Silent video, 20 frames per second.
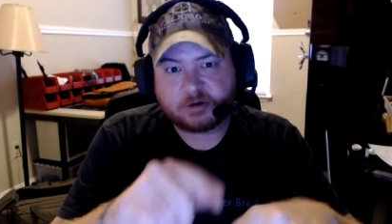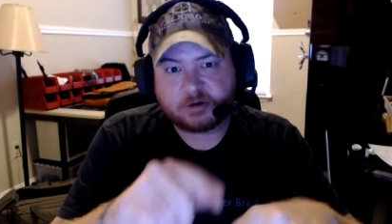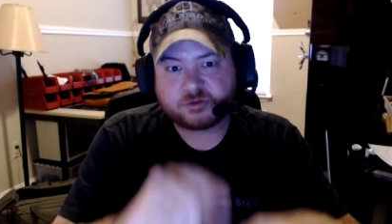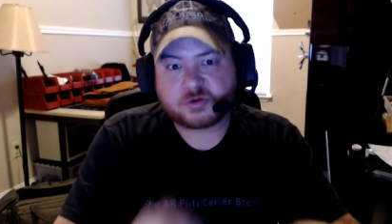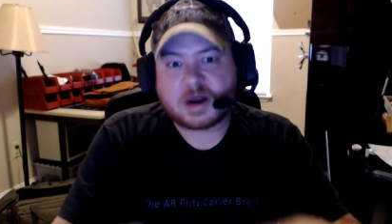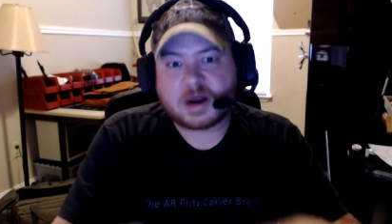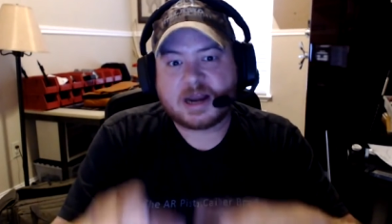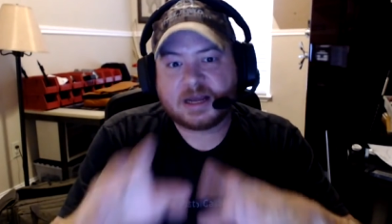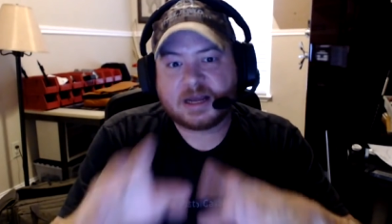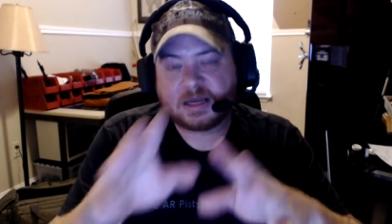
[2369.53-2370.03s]

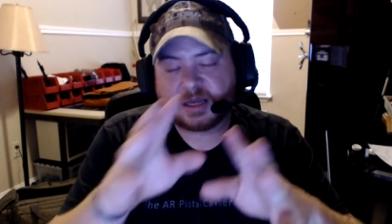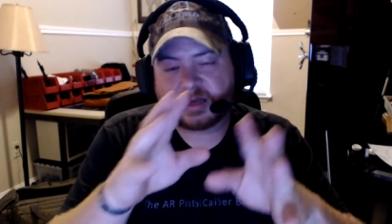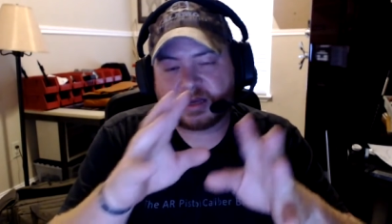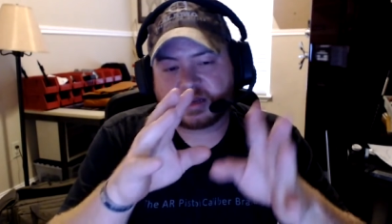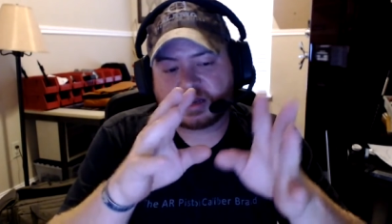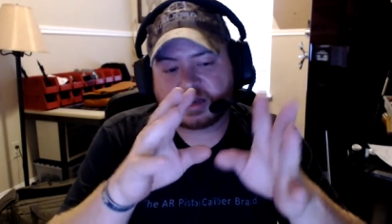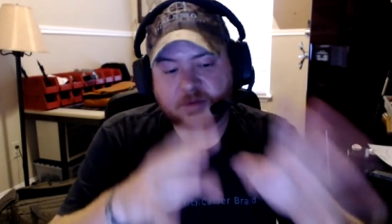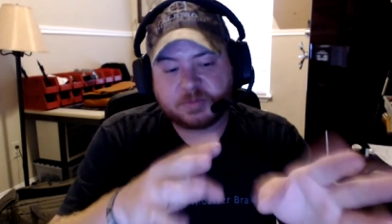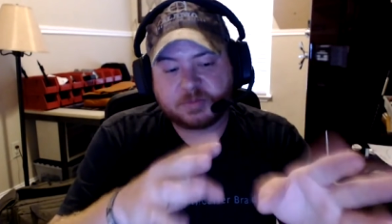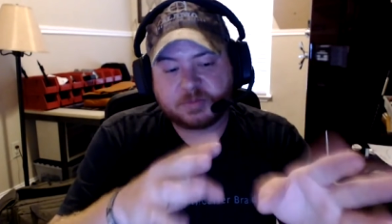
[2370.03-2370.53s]
Try to get
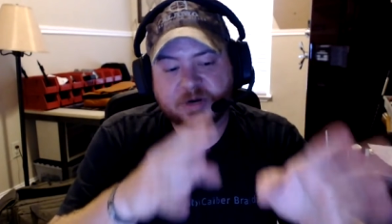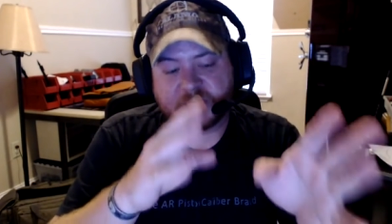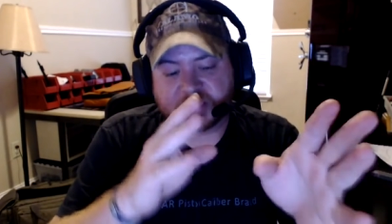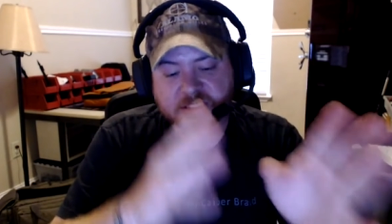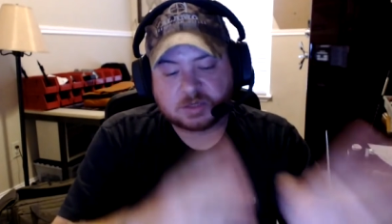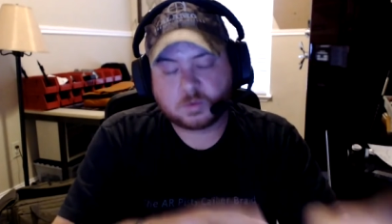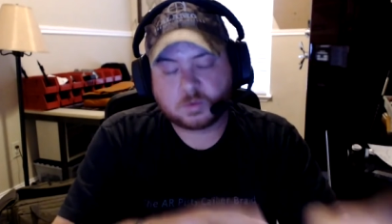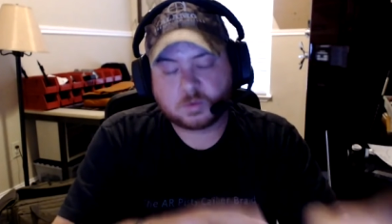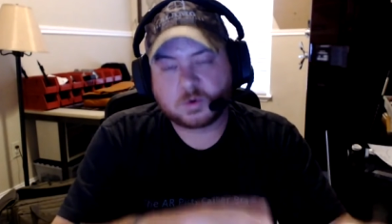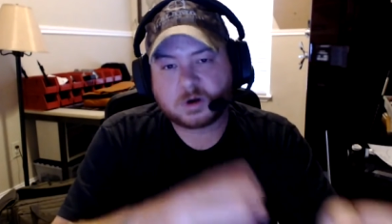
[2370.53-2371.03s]
companies
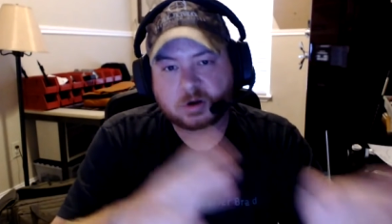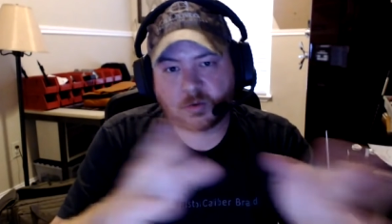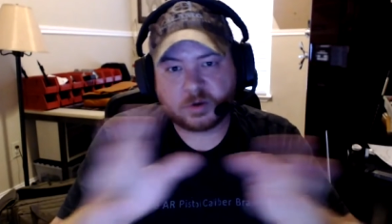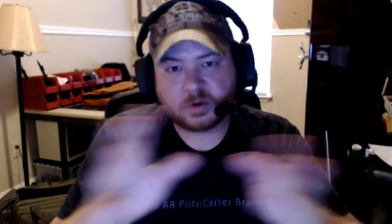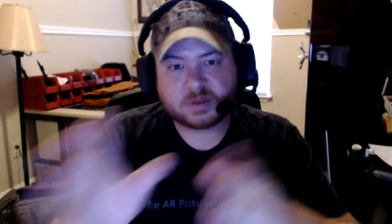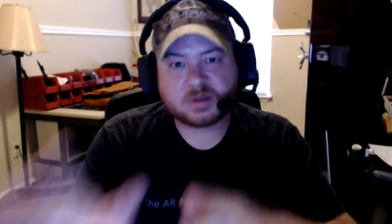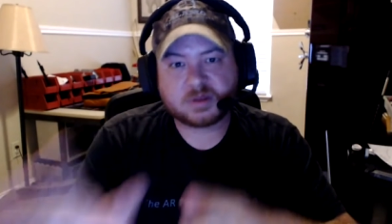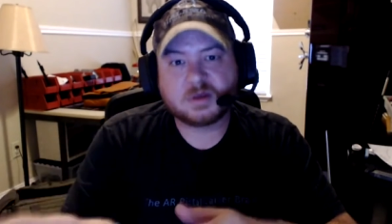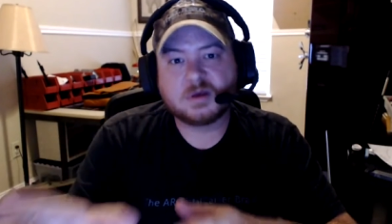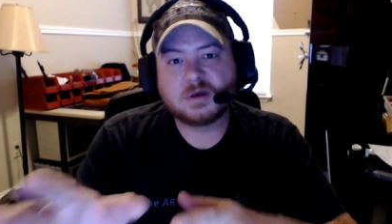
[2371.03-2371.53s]
to work
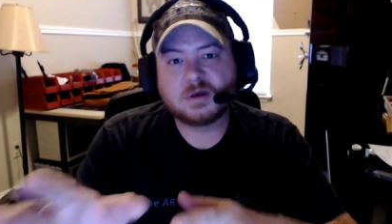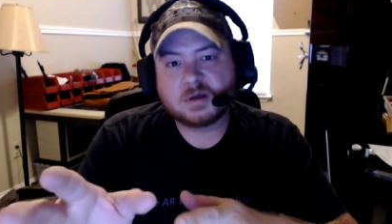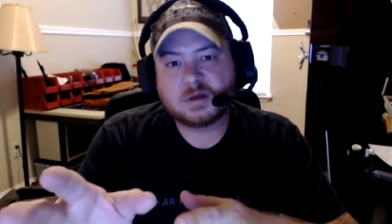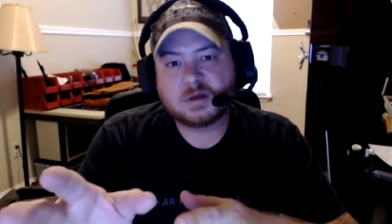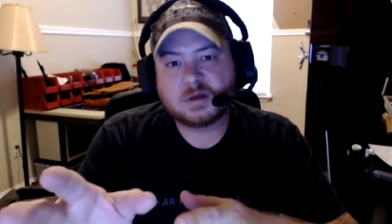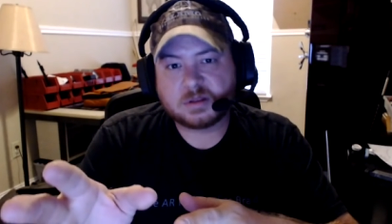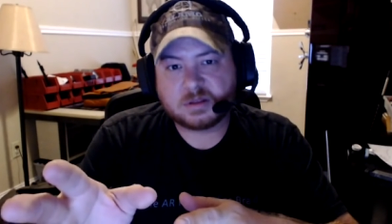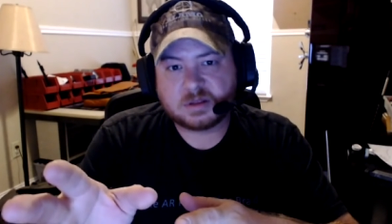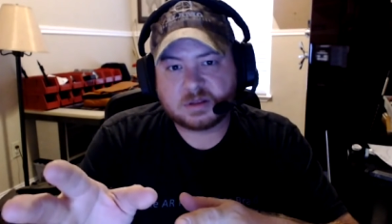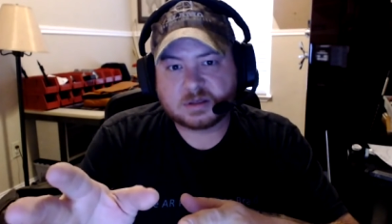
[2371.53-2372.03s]
with
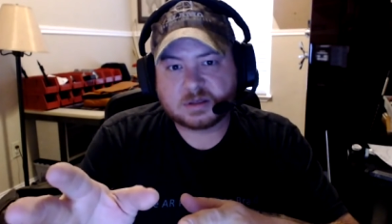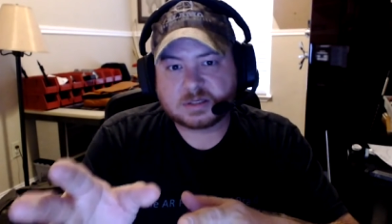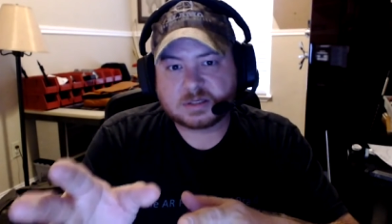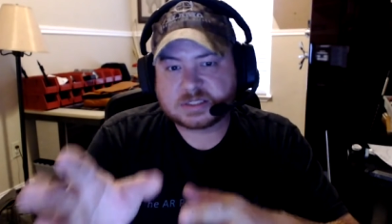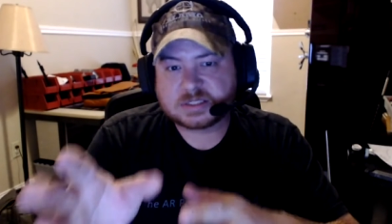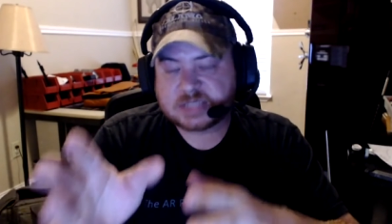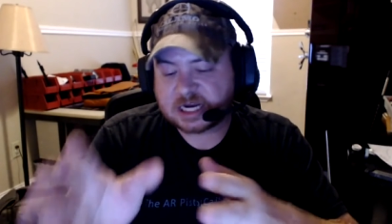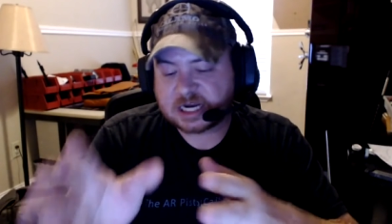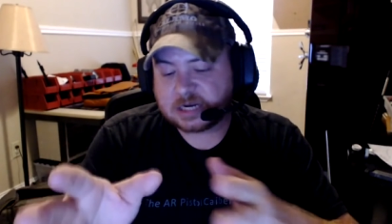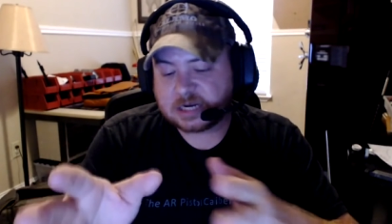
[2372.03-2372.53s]
the
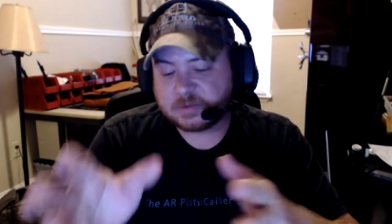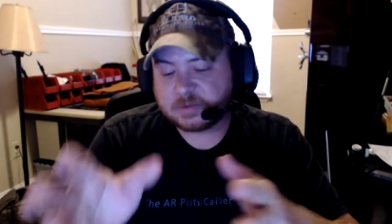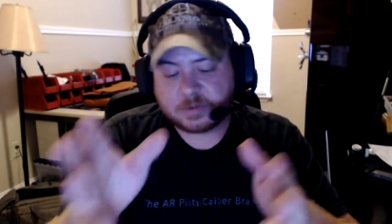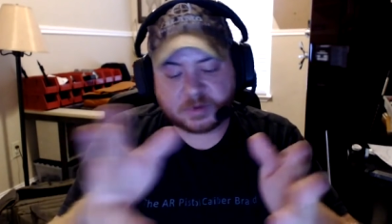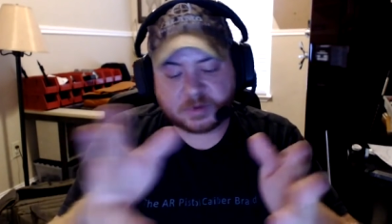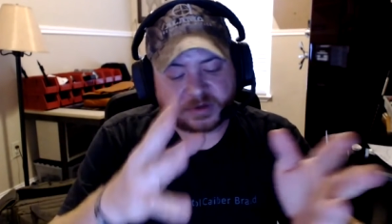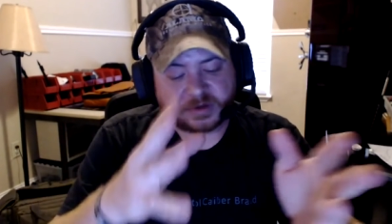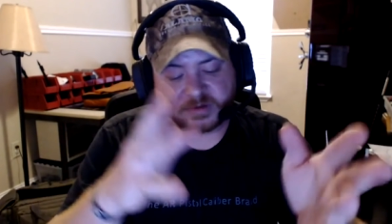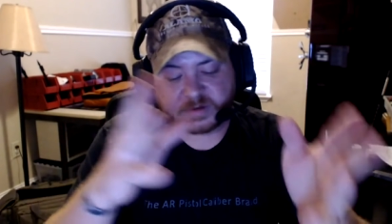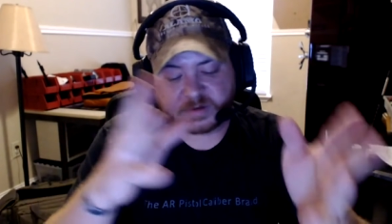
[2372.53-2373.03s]
Second
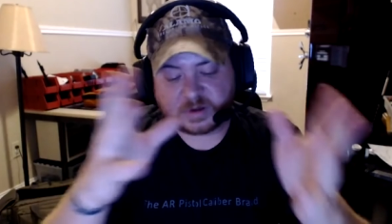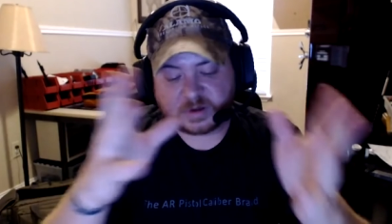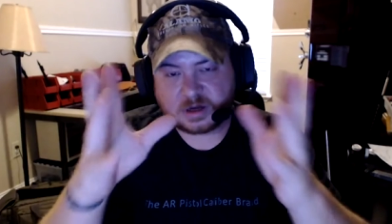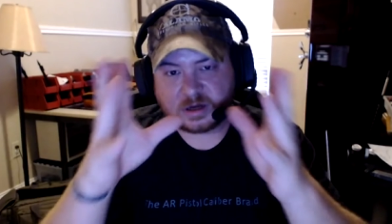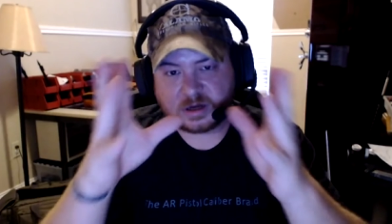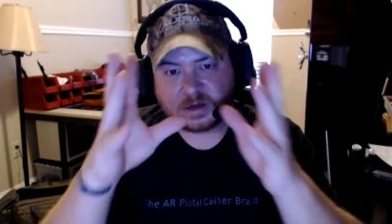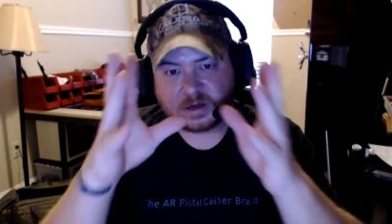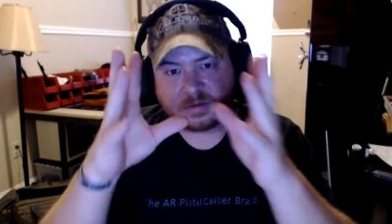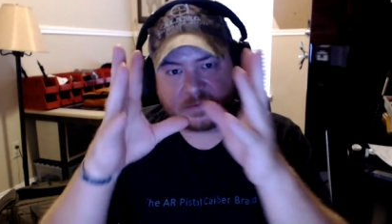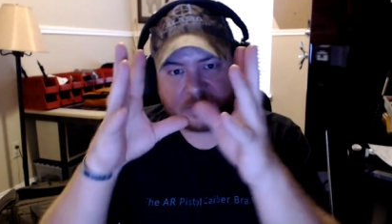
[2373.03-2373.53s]
Amendment
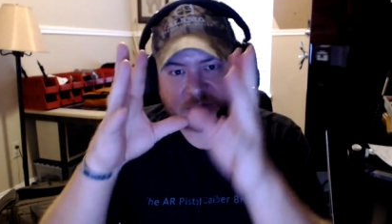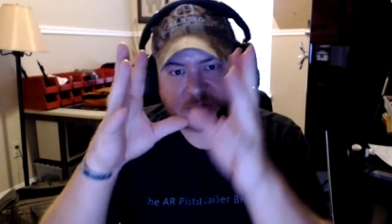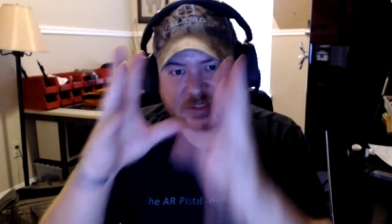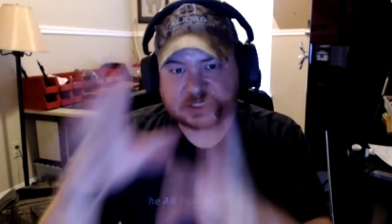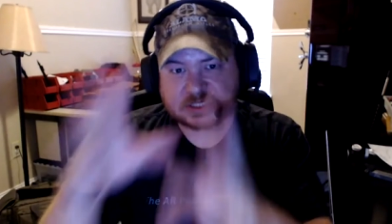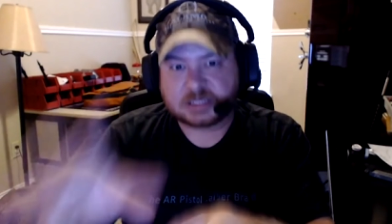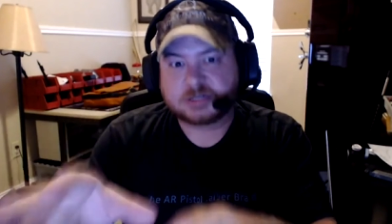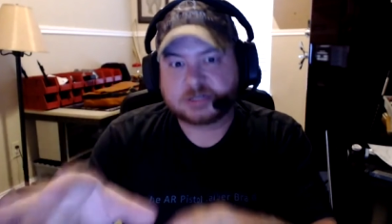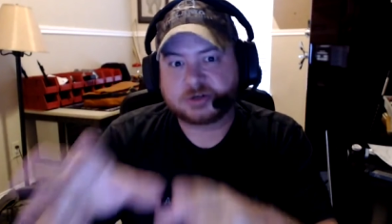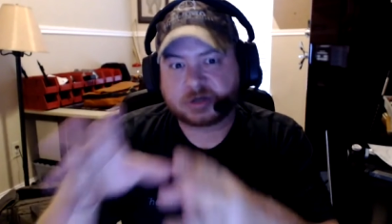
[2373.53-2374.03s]
uh, you know,
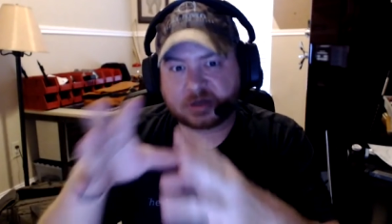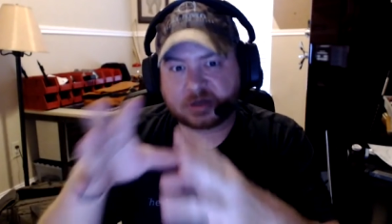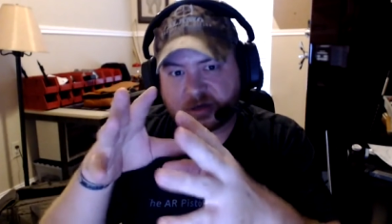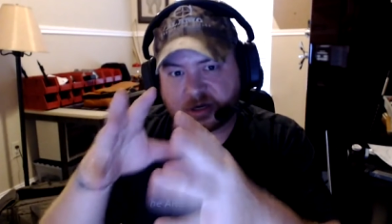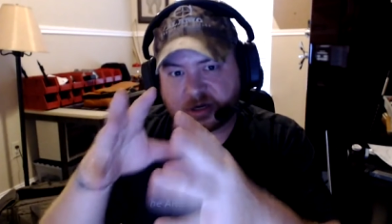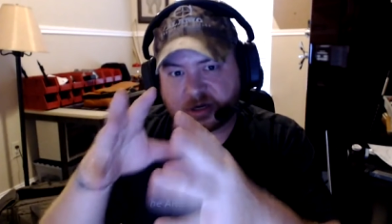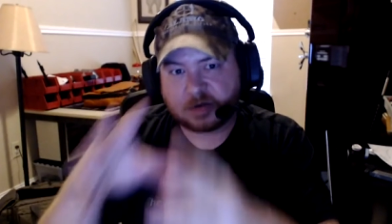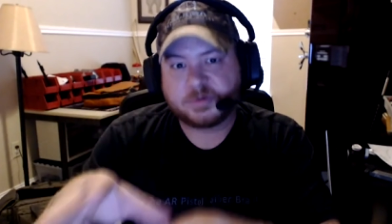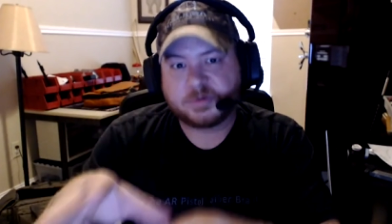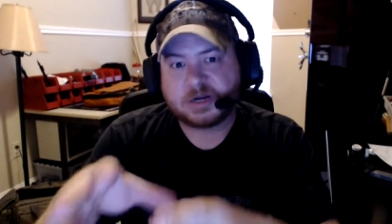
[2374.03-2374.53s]
centric
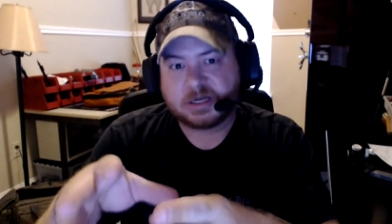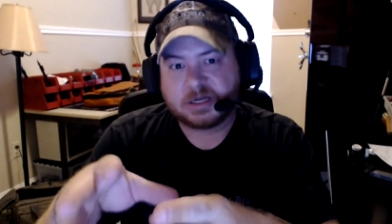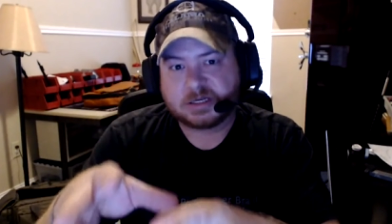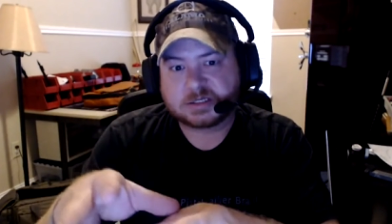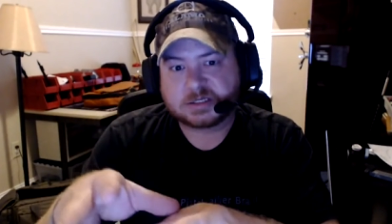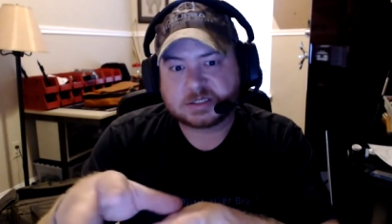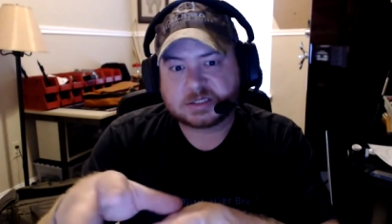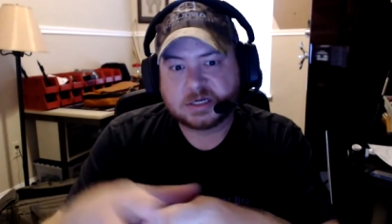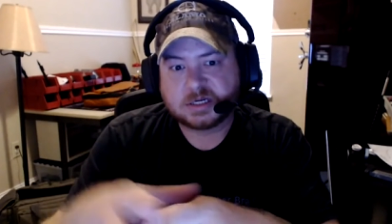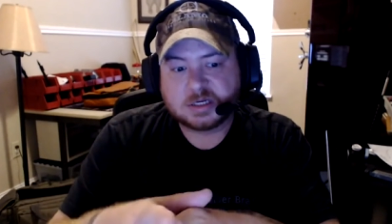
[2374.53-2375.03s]
companies